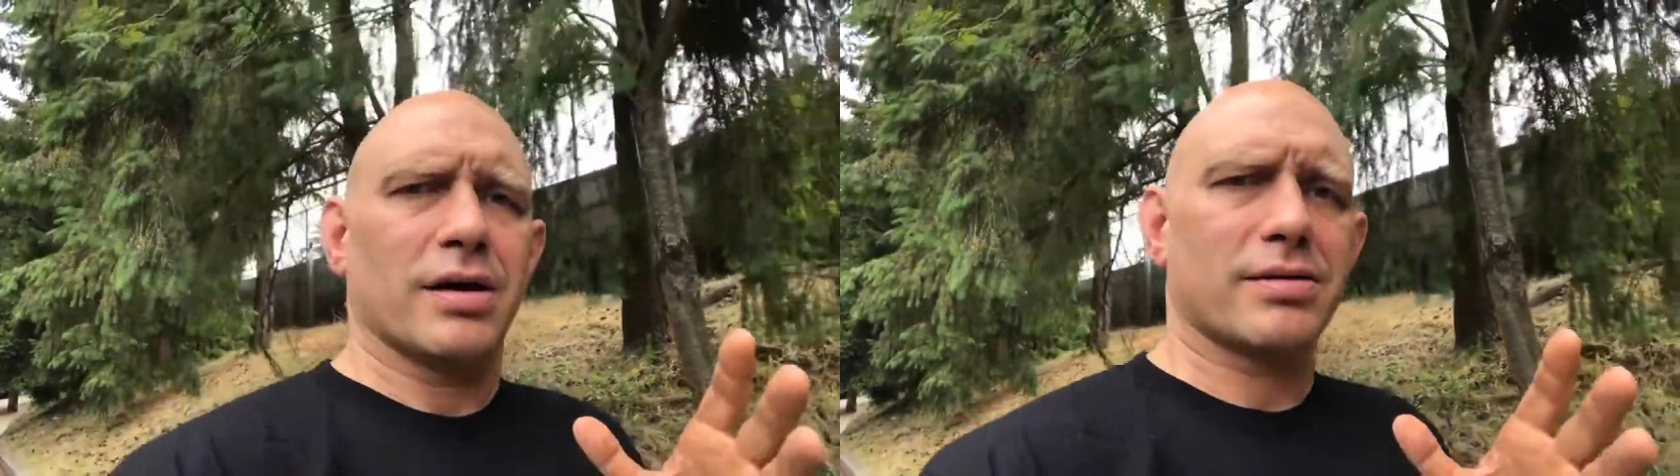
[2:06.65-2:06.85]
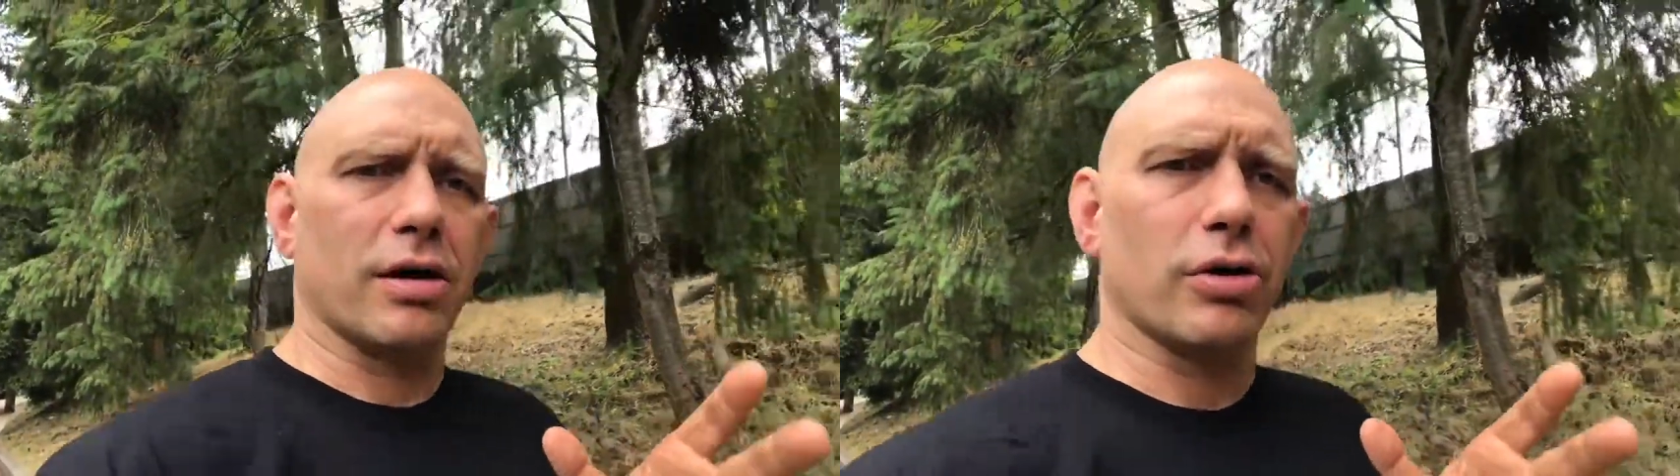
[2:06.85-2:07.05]

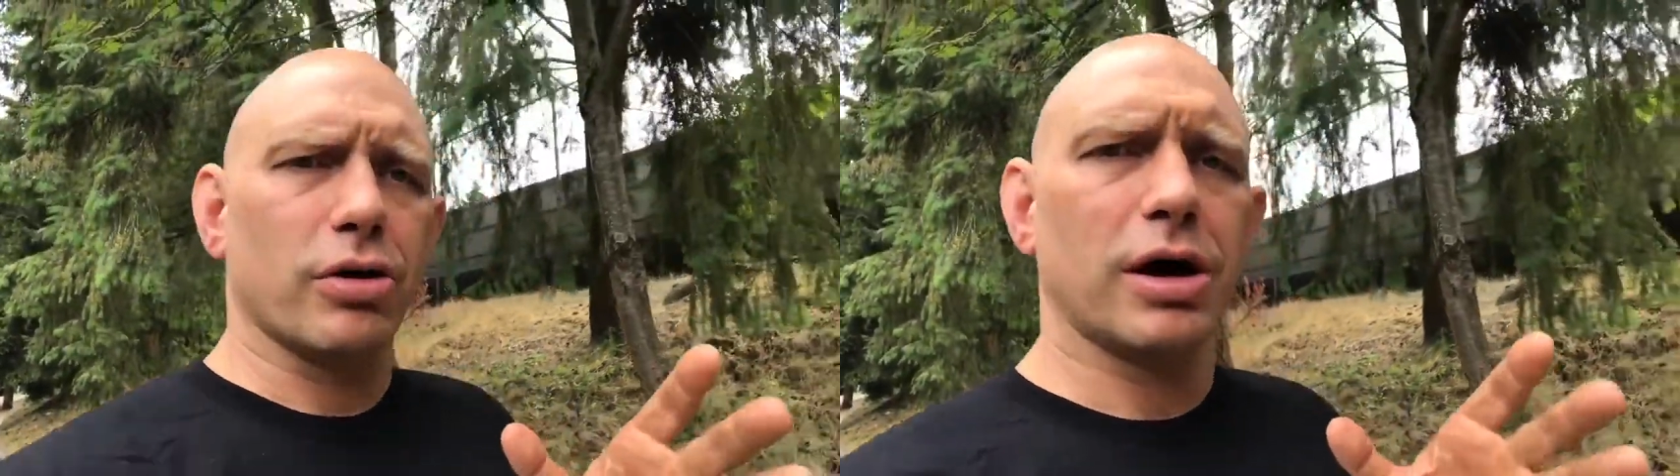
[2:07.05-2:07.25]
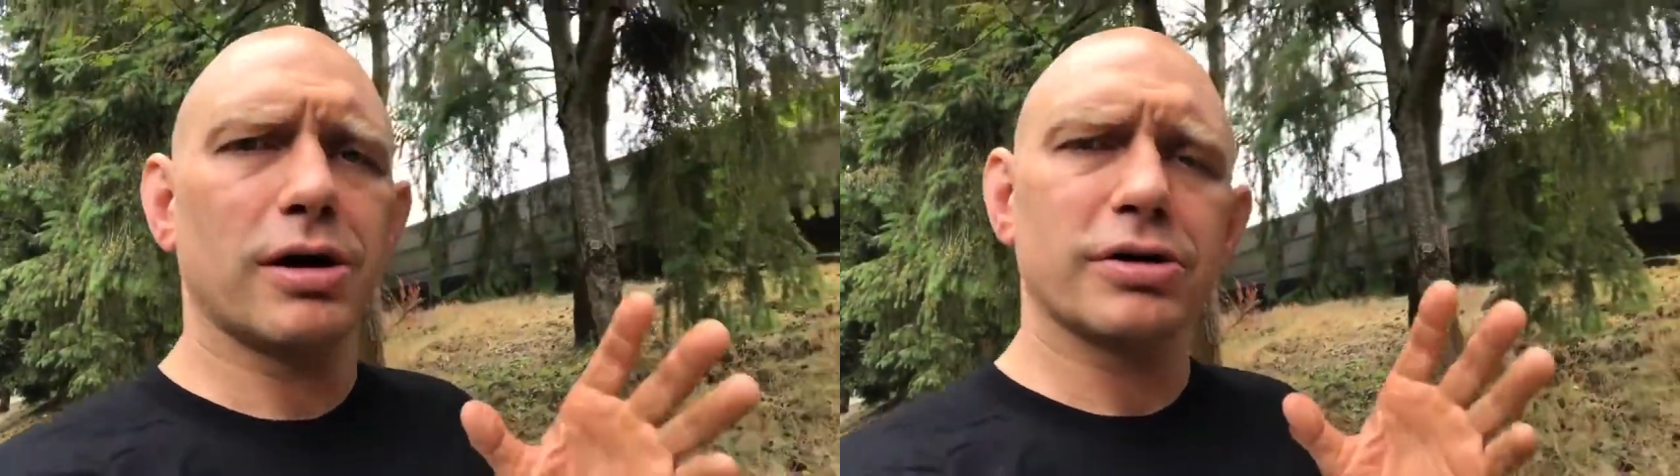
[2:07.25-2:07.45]

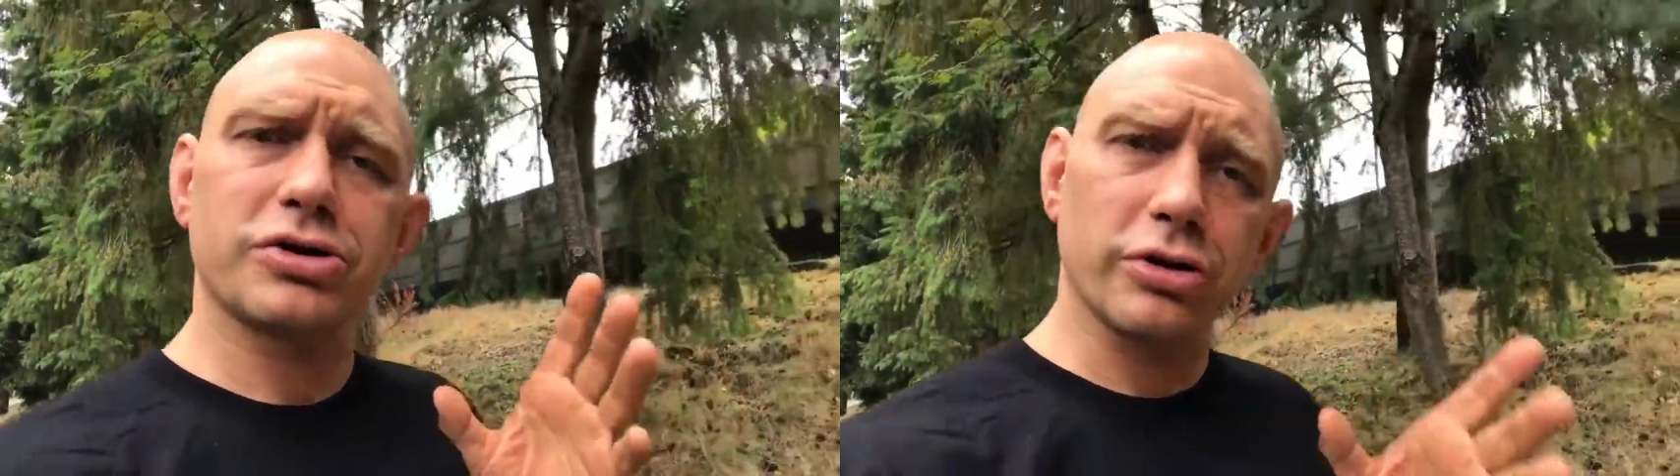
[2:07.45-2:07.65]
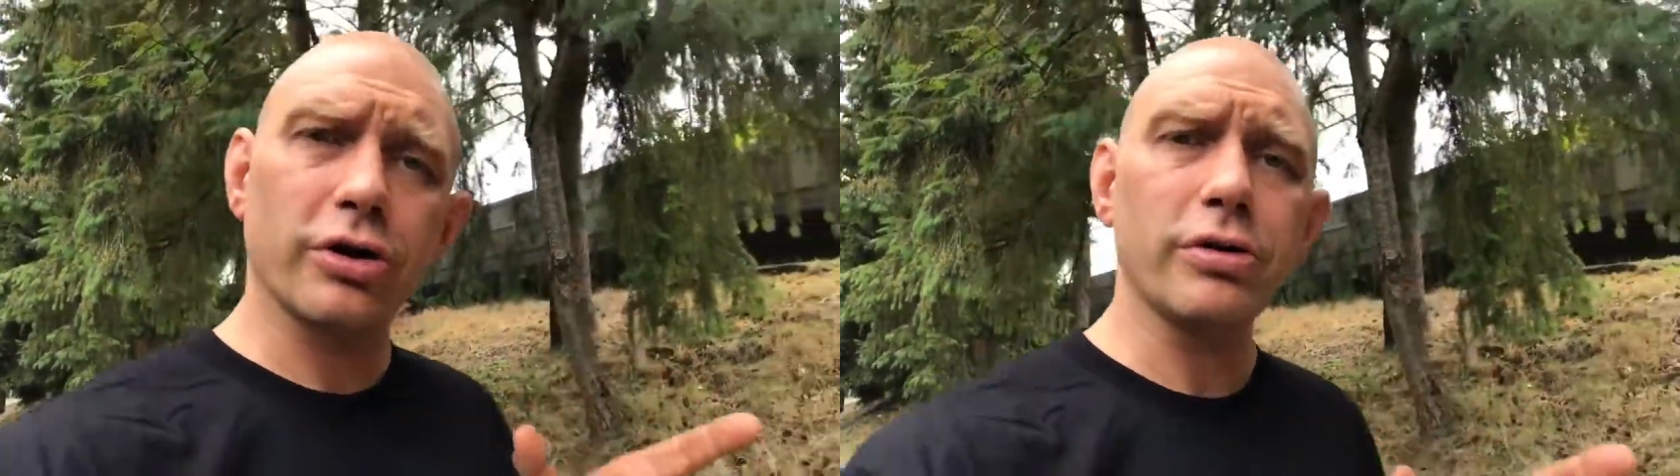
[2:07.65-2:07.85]
So
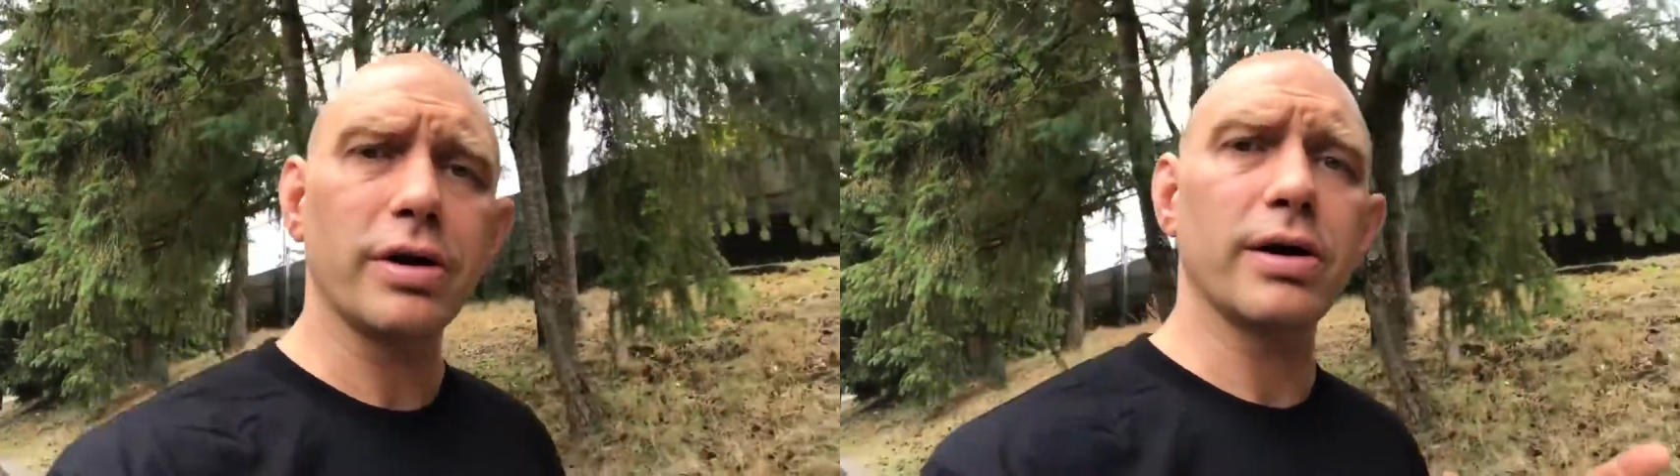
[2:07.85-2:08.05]
judo